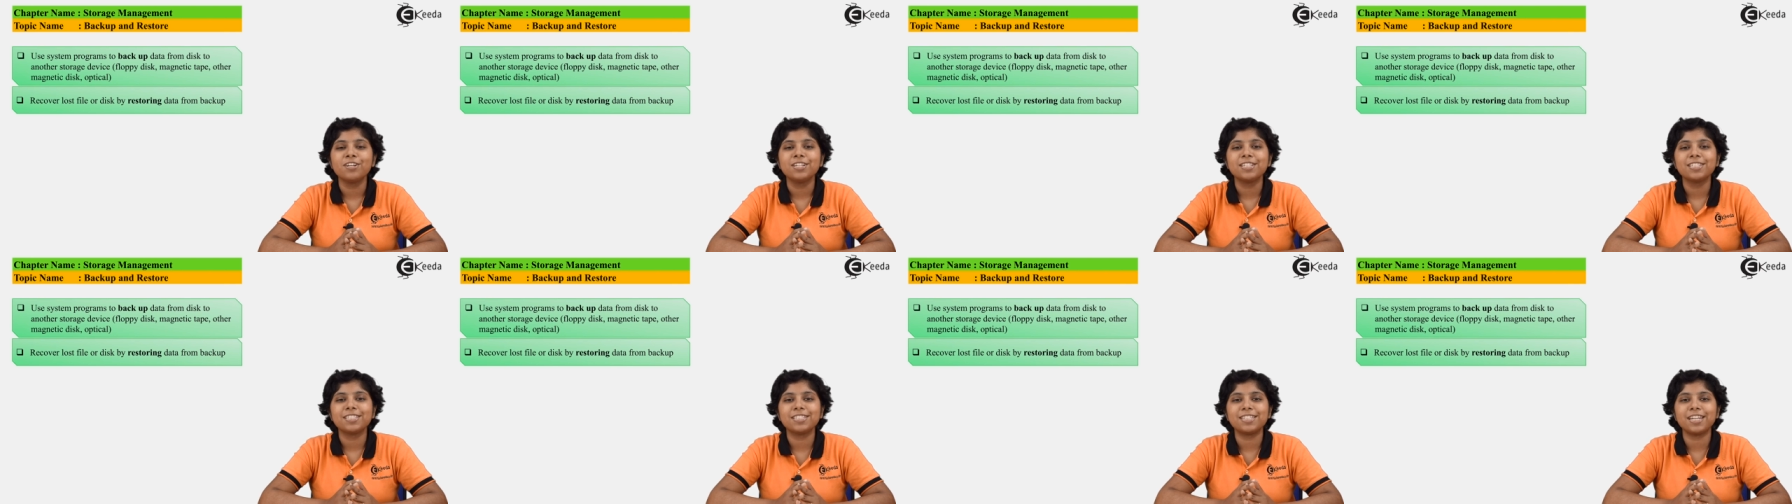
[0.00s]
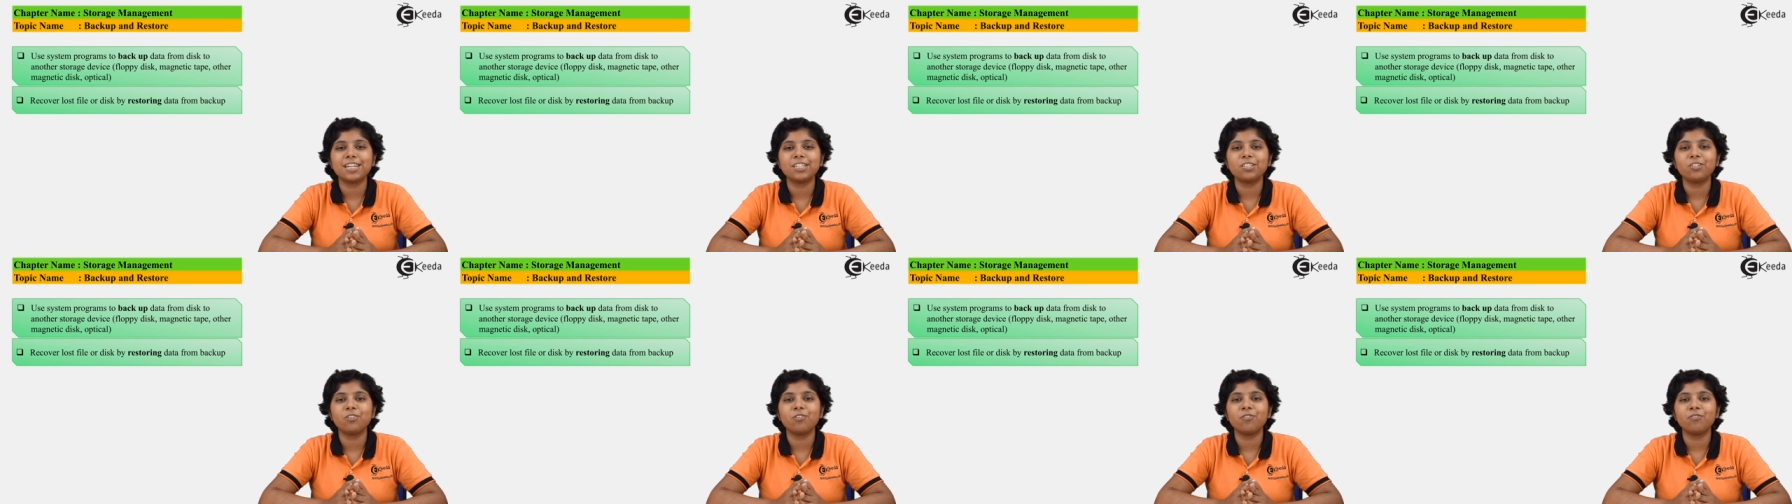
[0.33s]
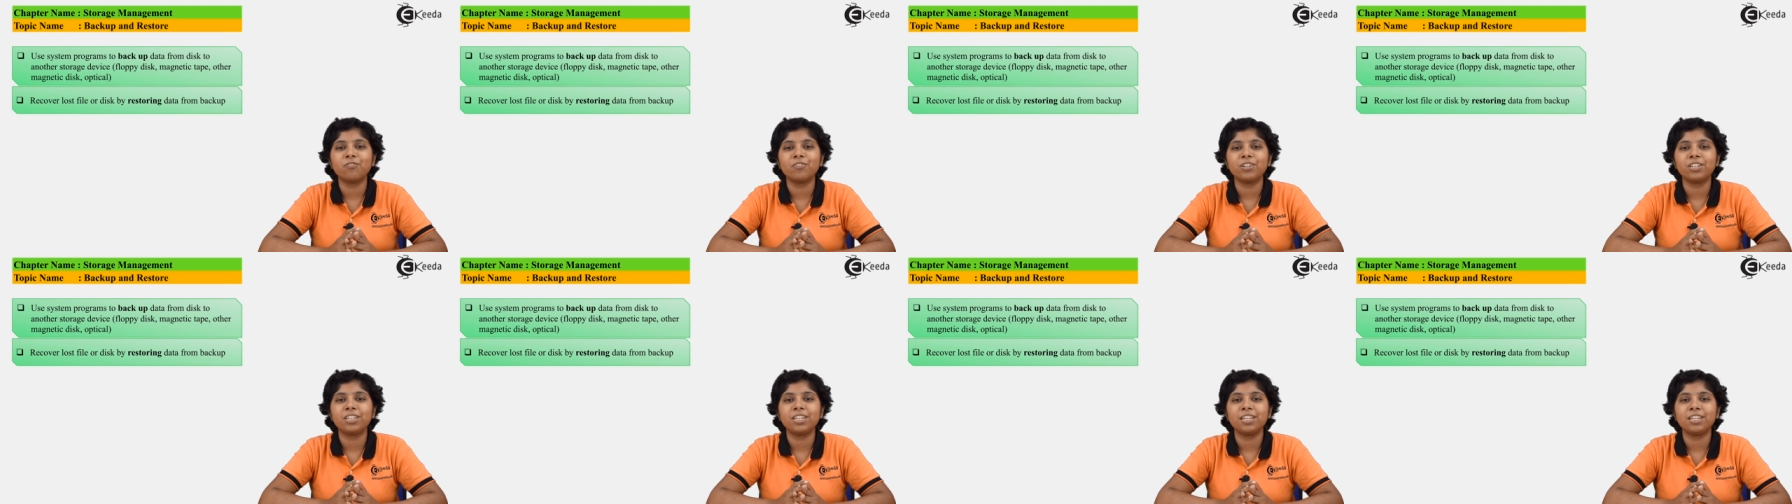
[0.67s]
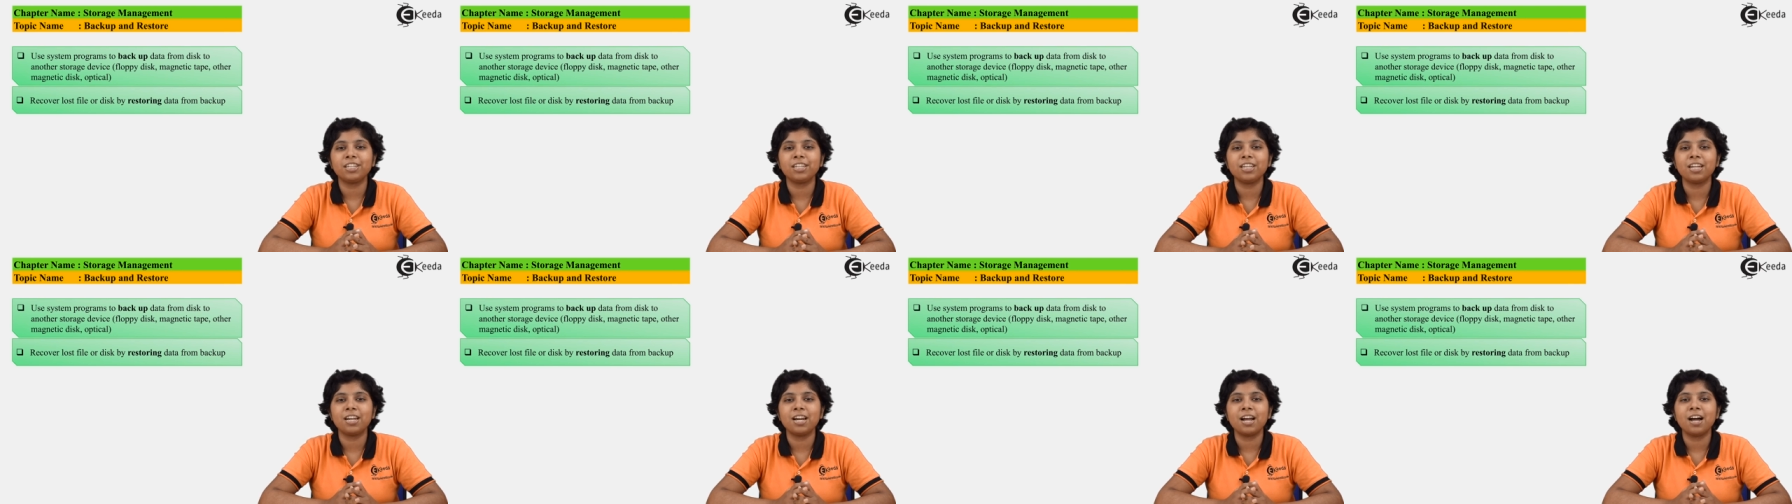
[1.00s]
Stay tuned with
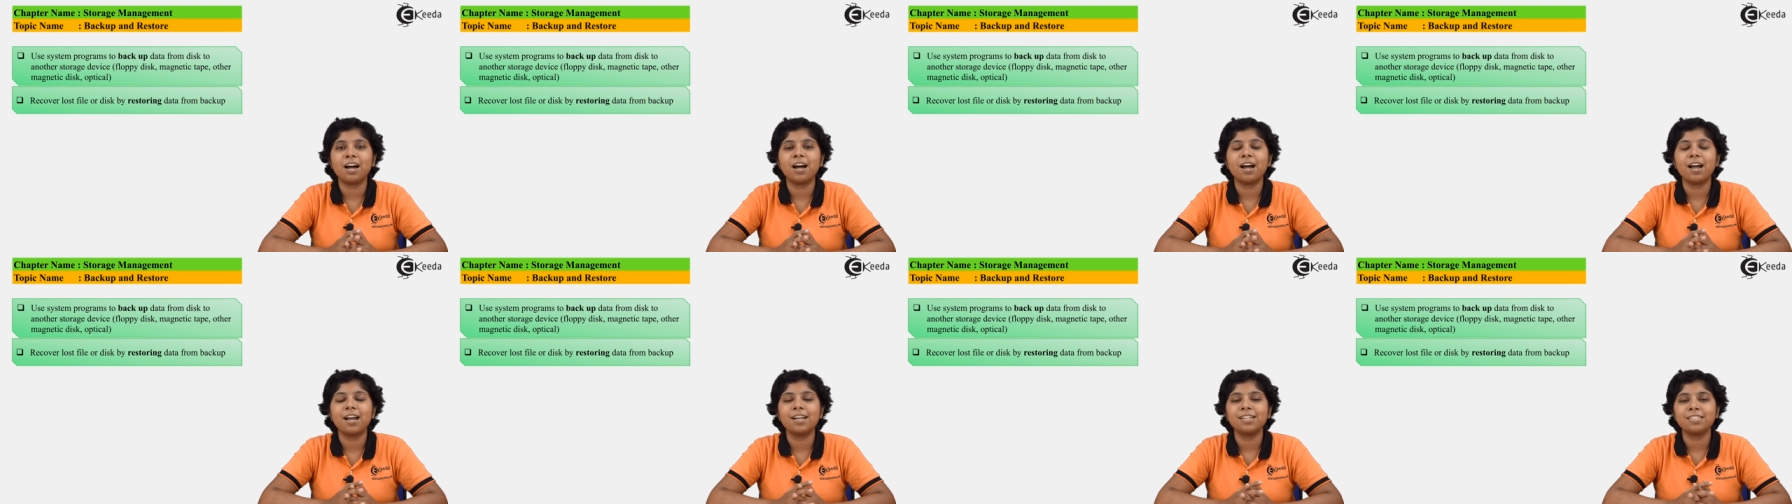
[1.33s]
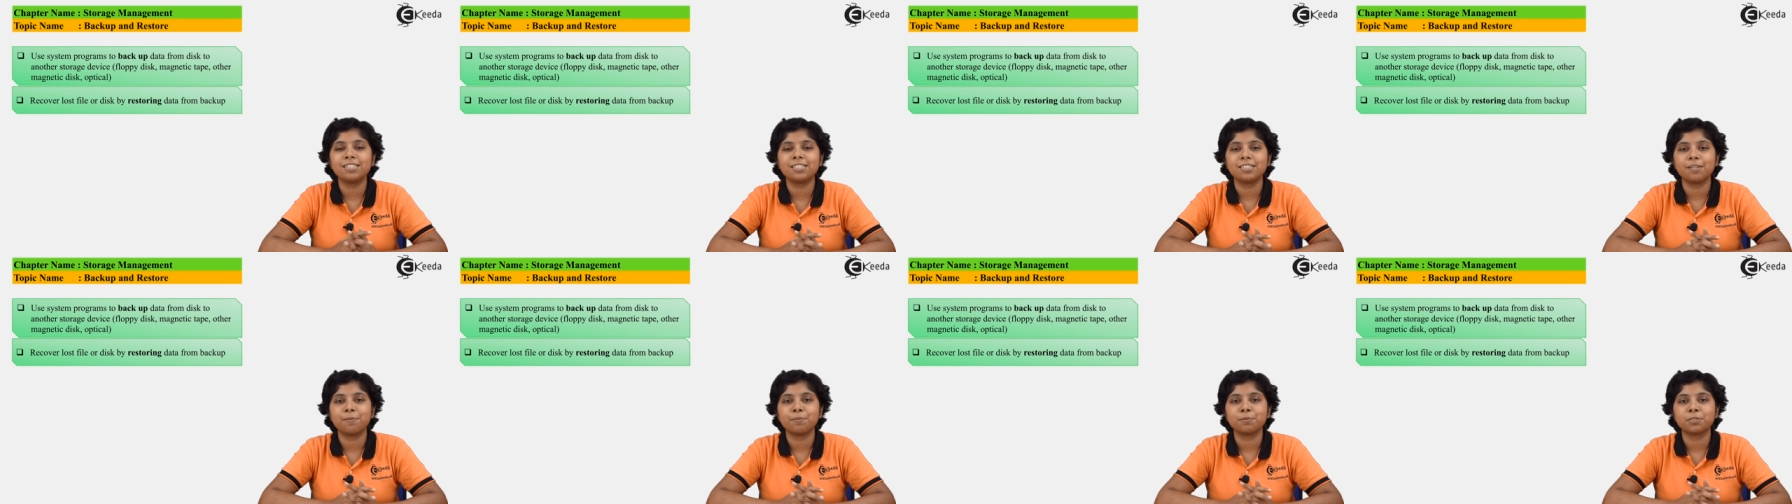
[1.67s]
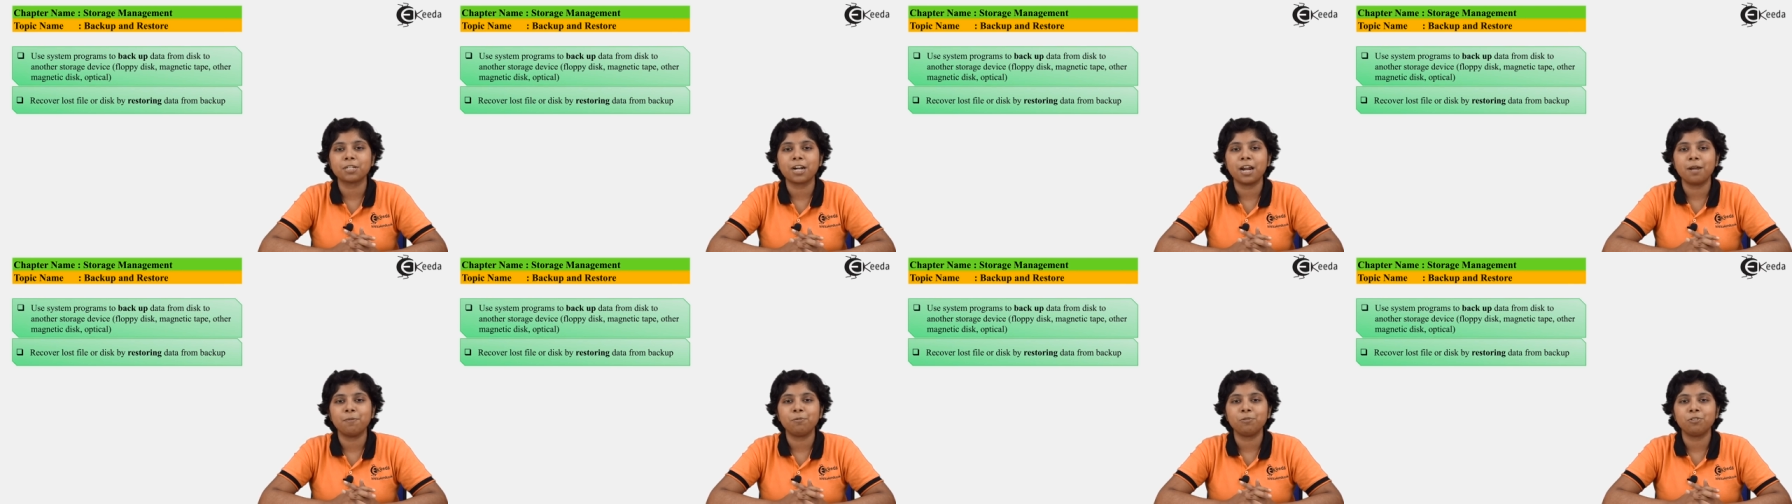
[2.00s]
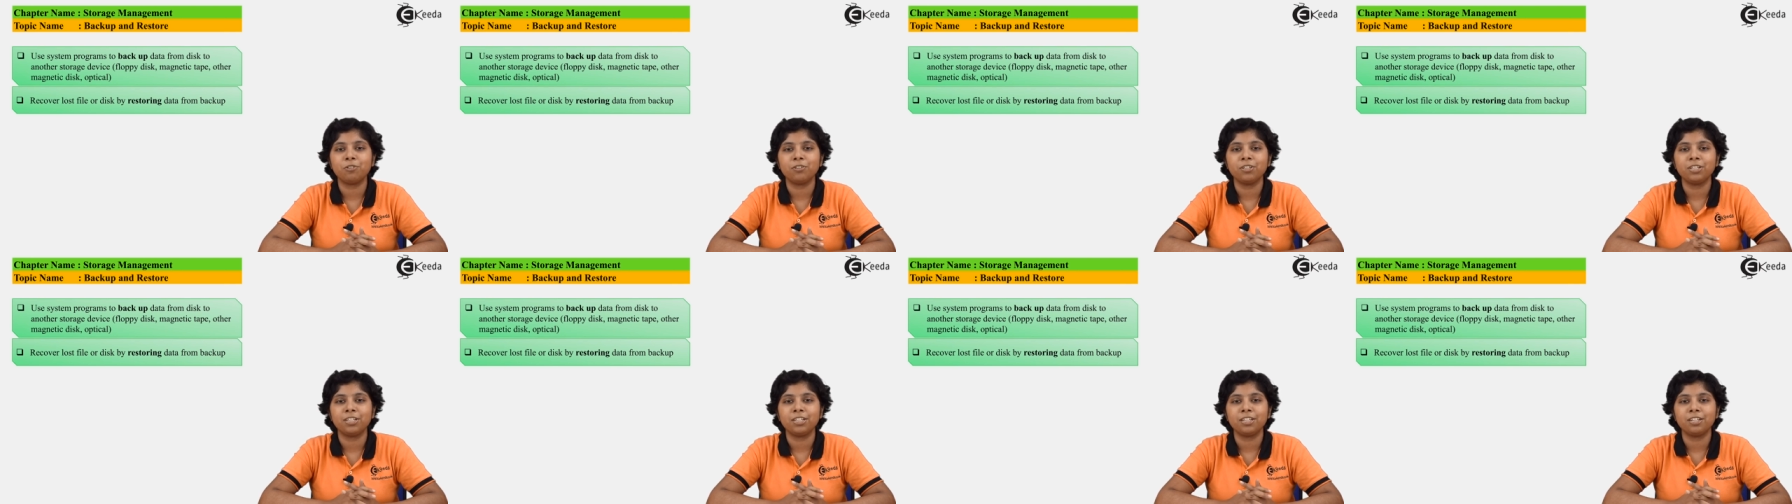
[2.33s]
Ekeeda and subscribe
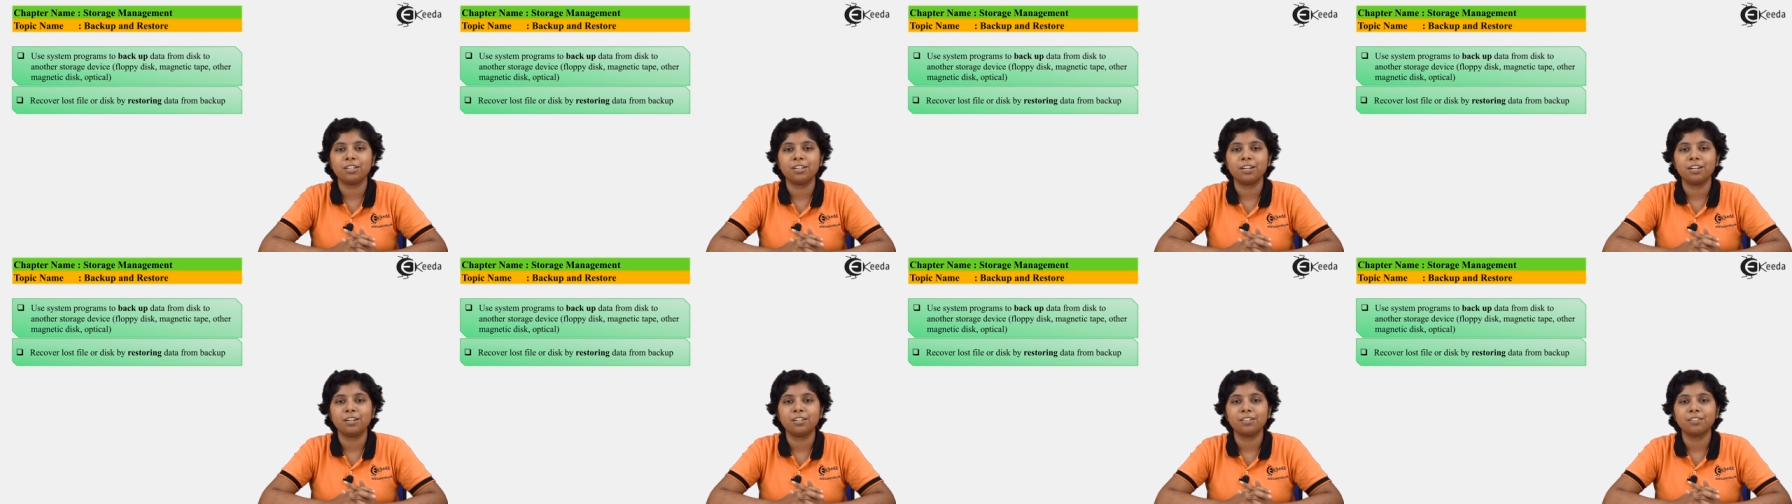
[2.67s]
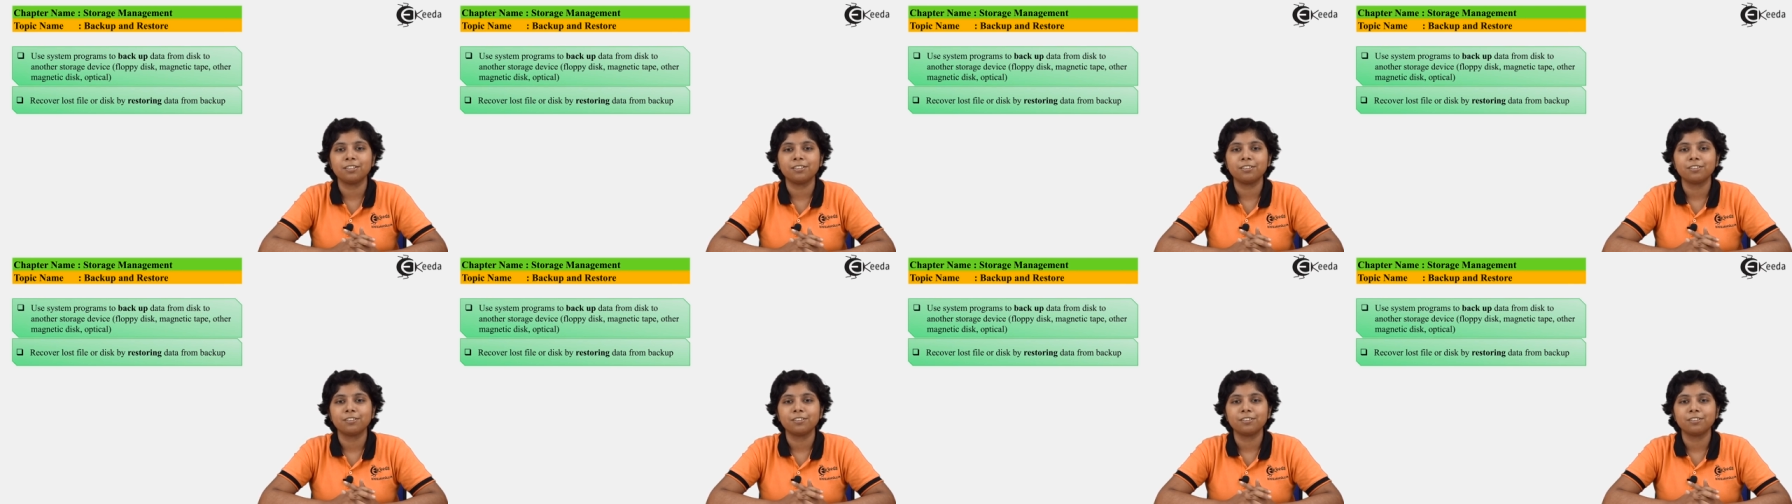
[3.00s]
to Ekeeda.